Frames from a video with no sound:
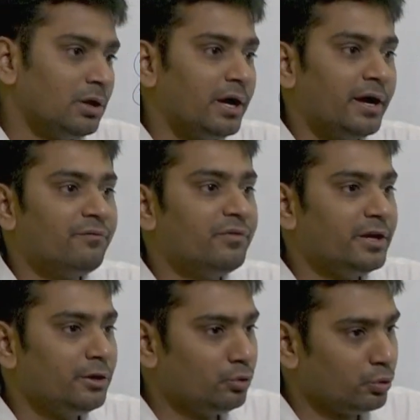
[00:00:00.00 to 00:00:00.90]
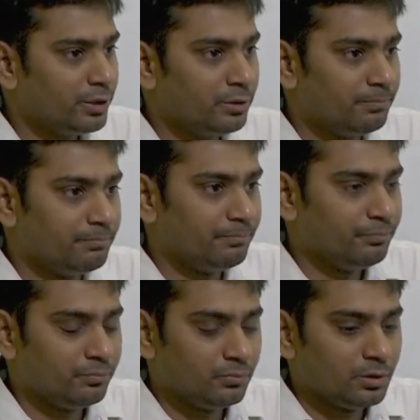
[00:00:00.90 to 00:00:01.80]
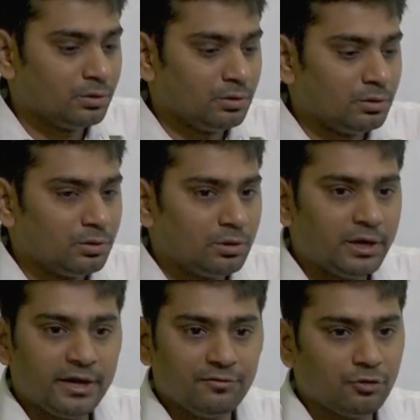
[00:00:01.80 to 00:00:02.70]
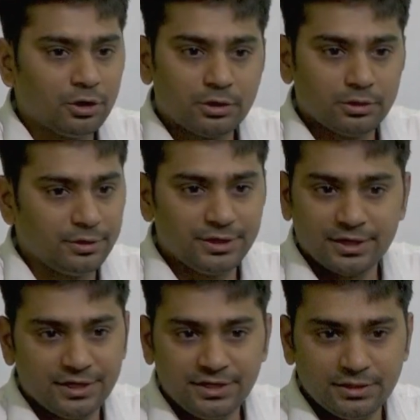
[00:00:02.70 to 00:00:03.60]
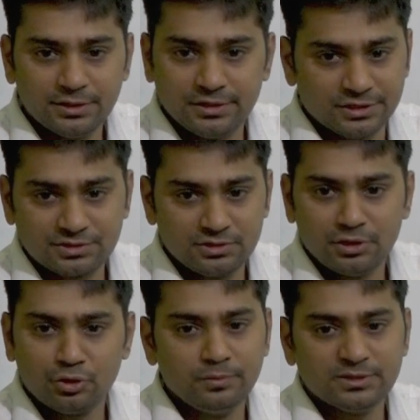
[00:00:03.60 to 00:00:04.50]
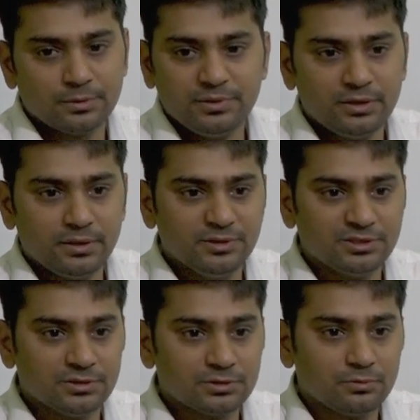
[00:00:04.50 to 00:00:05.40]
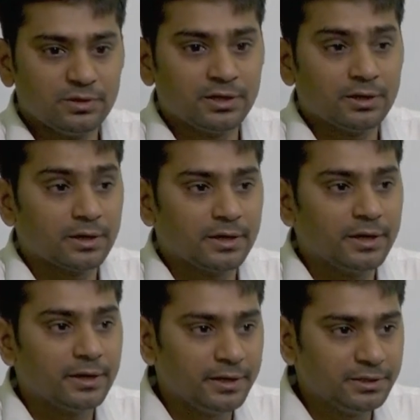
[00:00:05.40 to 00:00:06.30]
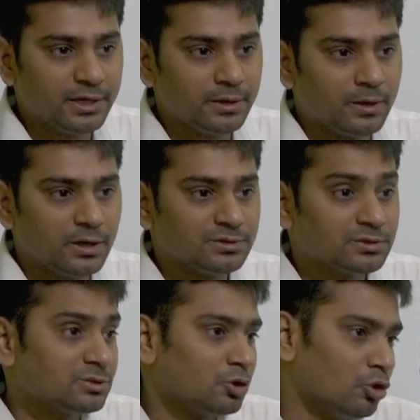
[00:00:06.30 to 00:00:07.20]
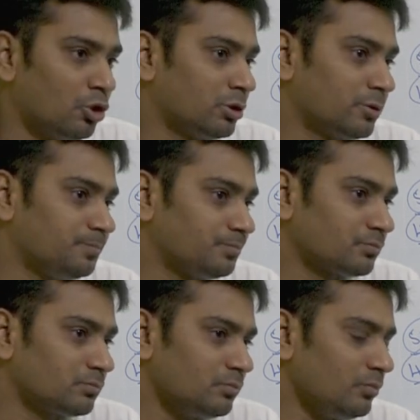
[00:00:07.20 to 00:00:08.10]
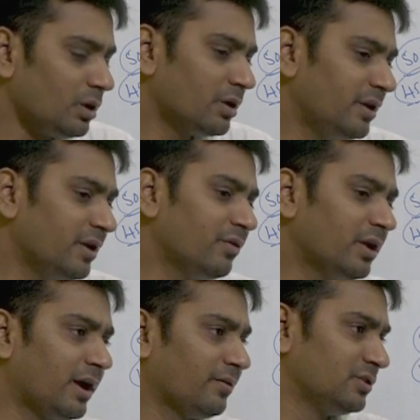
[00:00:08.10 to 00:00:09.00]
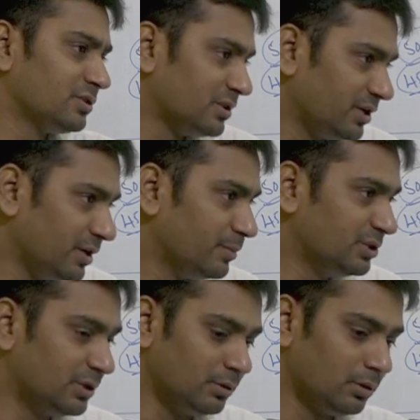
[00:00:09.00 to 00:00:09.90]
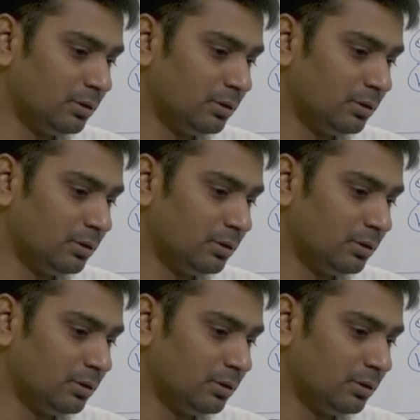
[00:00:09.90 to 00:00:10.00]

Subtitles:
I am very new here, I have not written any test. There will be some inhibitions, whether can I write the answers or not. Never have this inhibition.